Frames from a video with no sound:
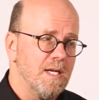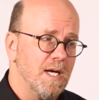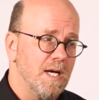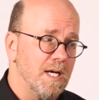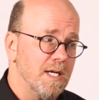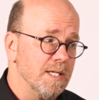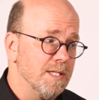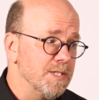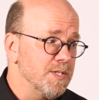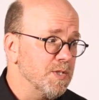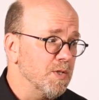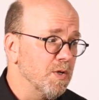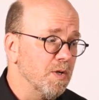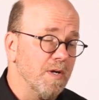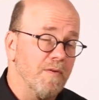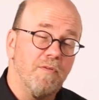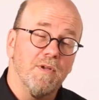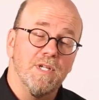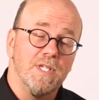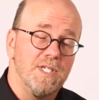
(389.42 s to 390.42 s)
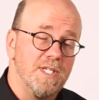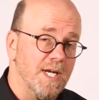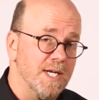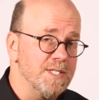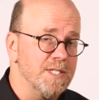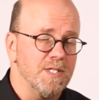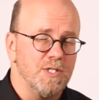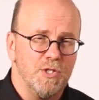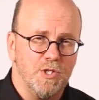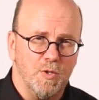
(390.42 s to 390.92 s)
Uh, so if it
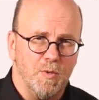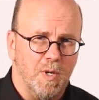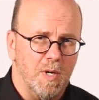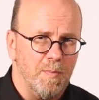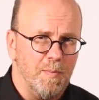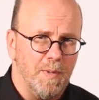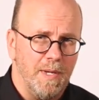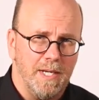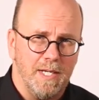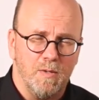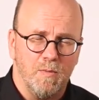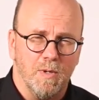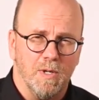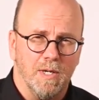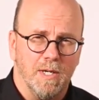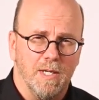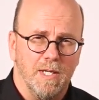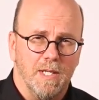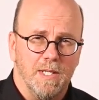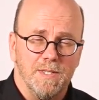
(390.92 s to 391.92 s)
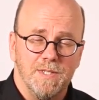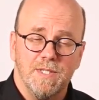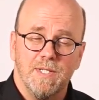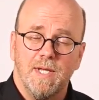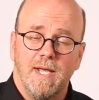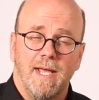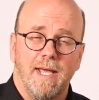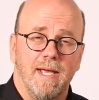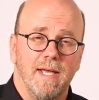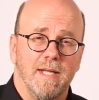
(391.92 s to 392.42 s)
doesn't show up anywhere else
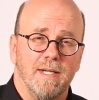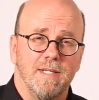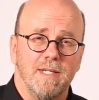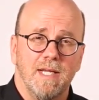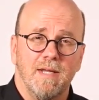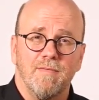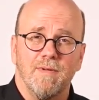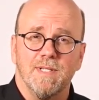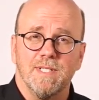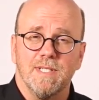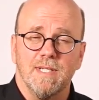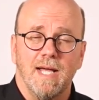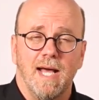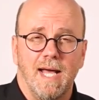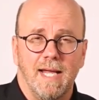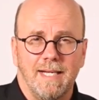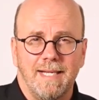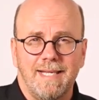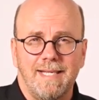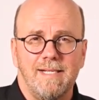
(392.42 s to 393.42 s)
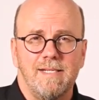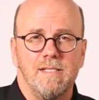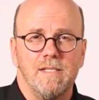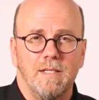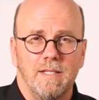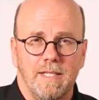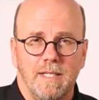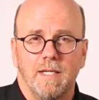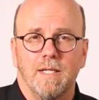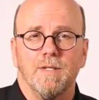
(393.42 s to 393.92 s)
and if it's not
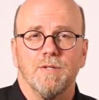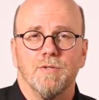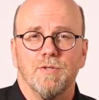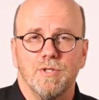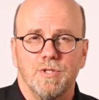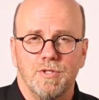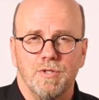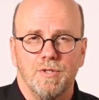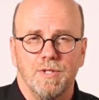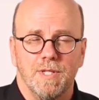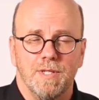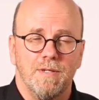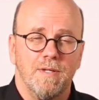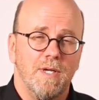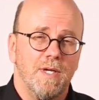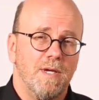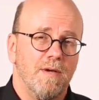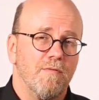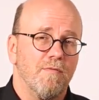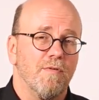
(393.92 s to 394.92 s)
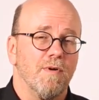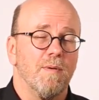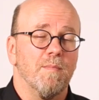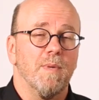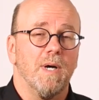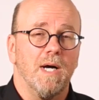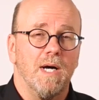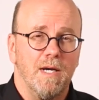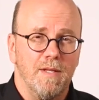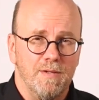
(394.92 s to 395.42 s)
easily understood from
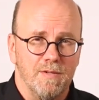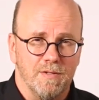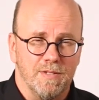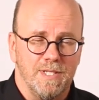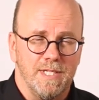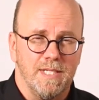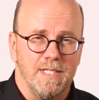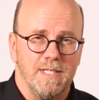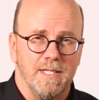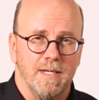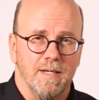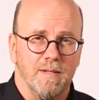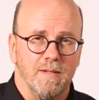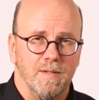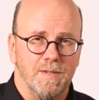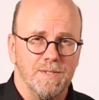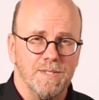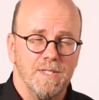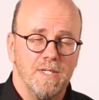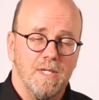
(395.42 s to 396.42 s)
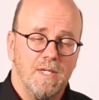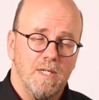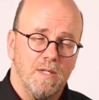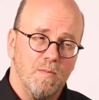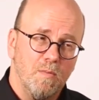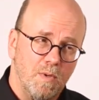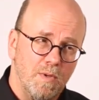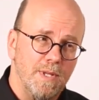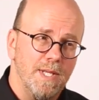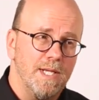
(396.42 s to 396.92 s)
other details,
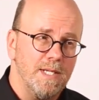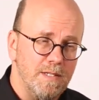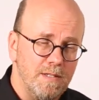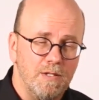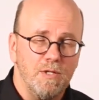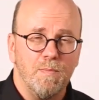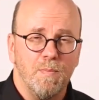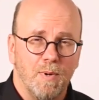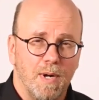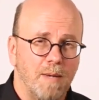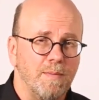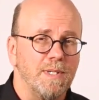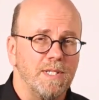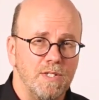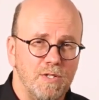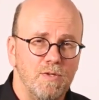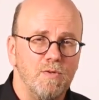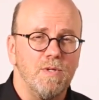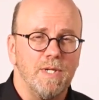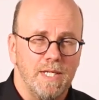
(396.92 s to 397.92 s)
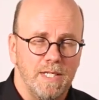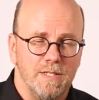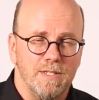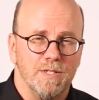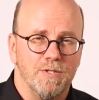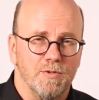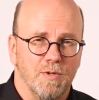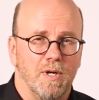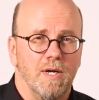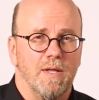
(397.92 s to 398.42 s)
well then you probably do need to
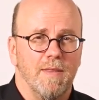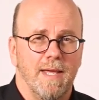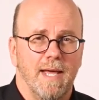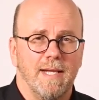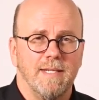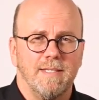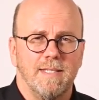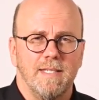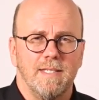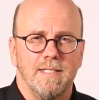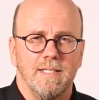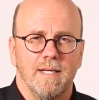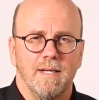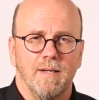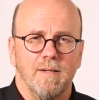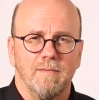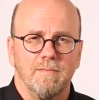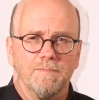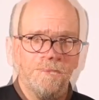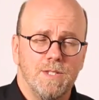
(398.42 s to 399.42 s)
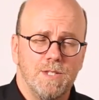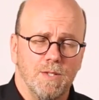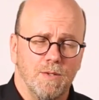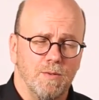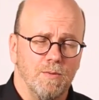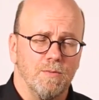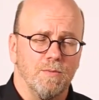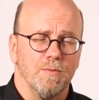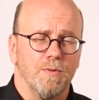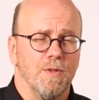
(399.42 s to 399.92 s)
draw that detail.
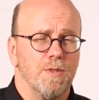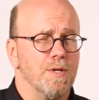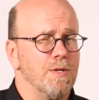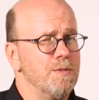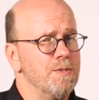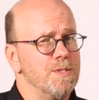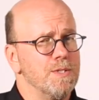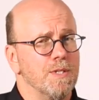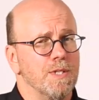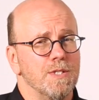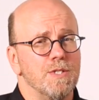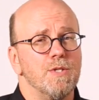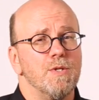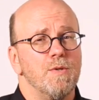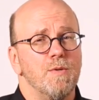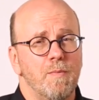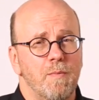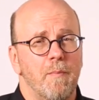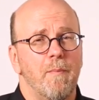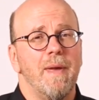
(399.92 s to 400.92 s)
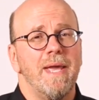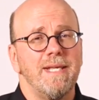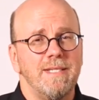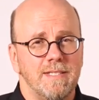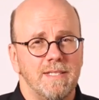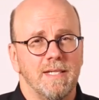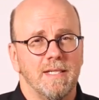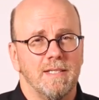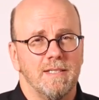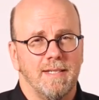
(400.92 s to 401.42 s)
So those are the two
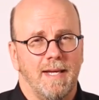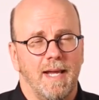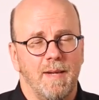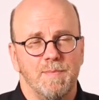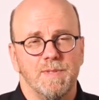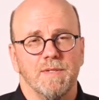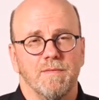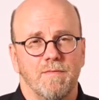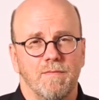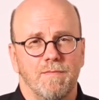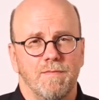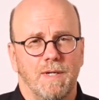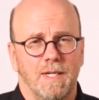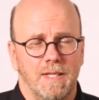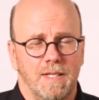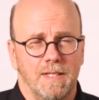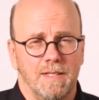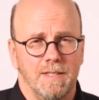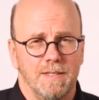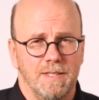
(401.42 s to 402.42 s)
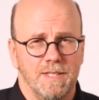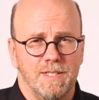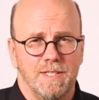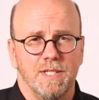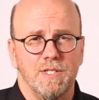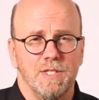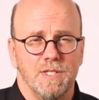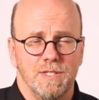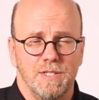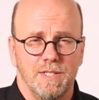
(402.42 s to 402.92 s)
basic types of uh,
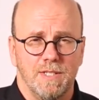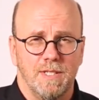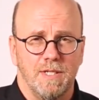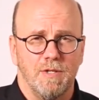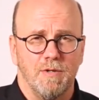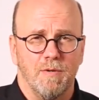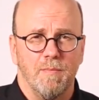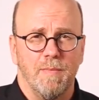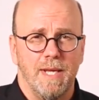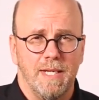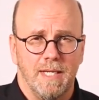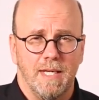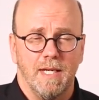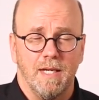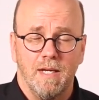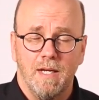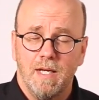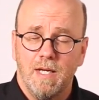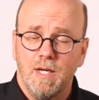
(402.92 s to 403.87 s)
decisions that you're making